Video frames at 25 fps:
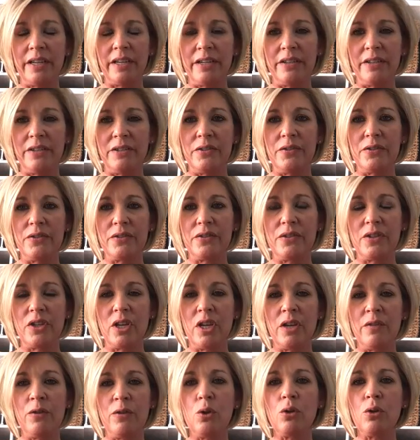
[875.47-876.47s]
is
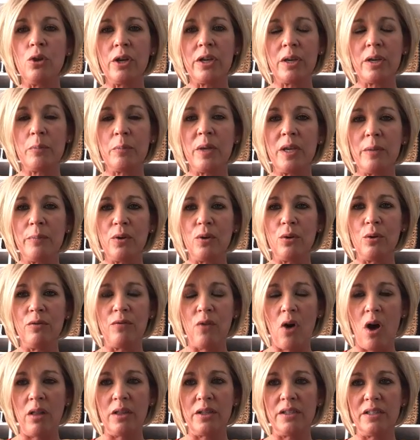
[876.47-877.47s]
if you look at people who
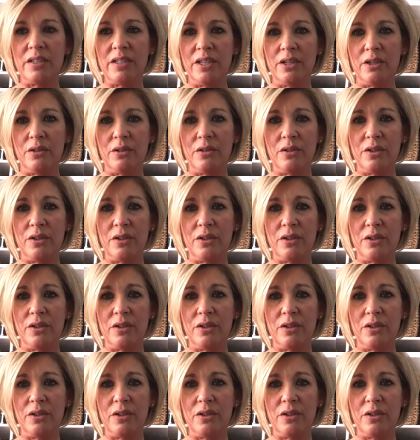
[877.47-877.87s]
volunteer,